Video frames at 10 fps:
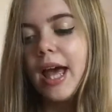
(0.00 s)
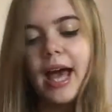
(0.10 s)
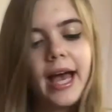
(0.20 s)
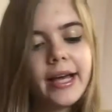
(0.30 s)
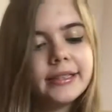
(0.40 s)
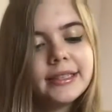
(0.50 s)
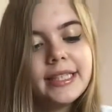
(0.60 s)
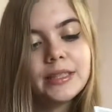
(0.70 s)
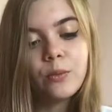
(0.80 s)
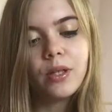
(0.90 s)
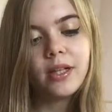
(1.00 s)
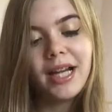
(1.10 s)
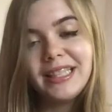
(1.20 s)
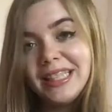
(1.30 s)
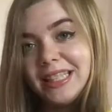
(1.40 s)
and this one
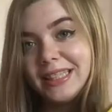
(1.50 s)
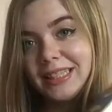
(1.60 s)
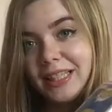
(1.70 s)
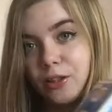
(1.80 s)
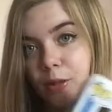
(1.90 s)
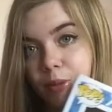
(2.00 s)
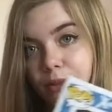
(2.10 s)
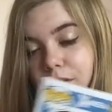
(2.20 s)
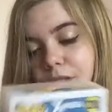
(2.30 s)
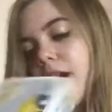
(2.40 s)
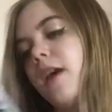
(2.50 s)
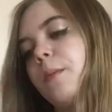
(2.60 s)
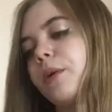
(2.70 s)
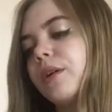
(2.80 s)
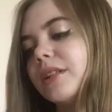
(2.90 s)
I didn't see at the Comic Con
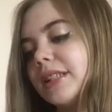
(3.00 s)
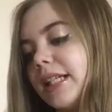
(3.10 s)
because